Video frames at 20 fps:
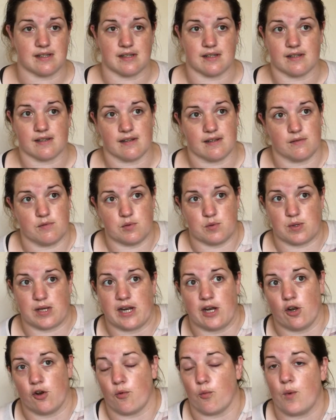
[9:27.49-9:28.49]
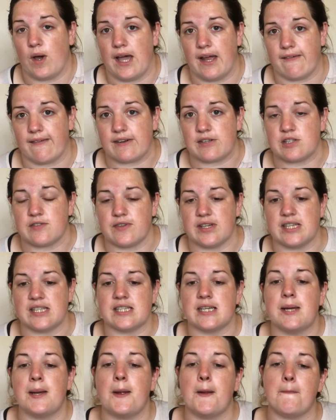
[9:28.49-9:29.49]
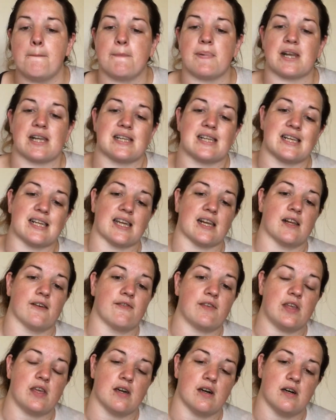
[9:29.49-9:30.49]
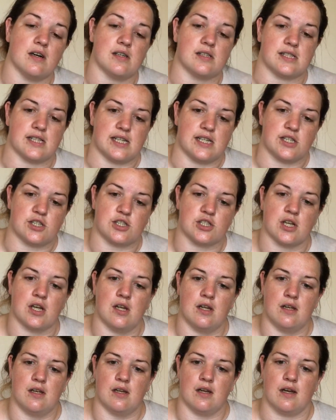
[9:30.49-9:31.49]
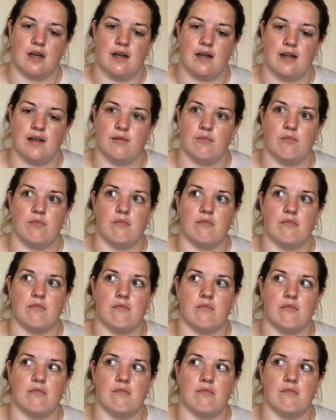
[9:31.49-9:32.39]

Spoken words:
I think I would get a lot of wear out of it, but I didn't get enough yardage of